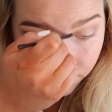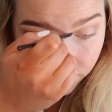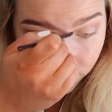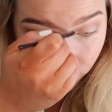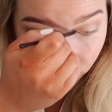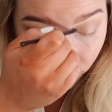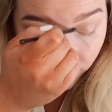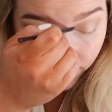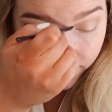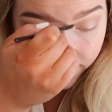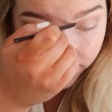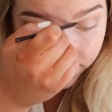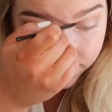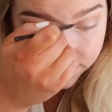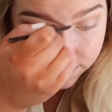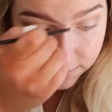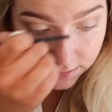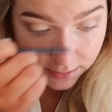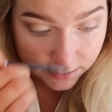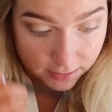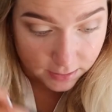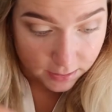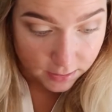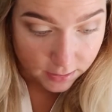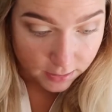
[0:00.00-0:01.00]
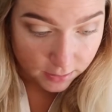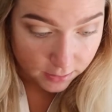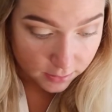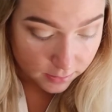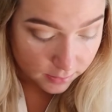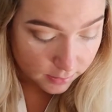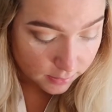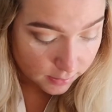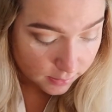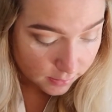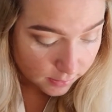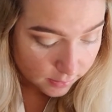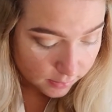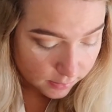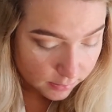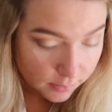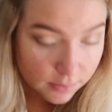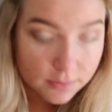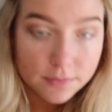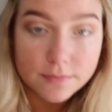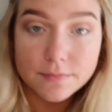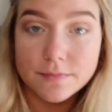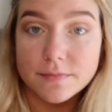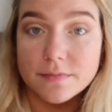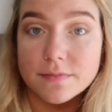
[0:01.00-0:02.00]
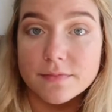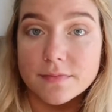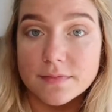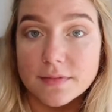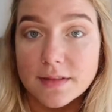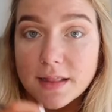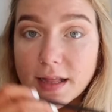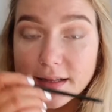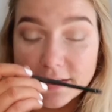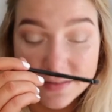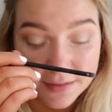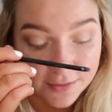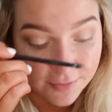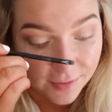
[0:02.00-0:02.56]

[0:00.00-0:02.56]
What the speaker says: The Wedding Singer, that's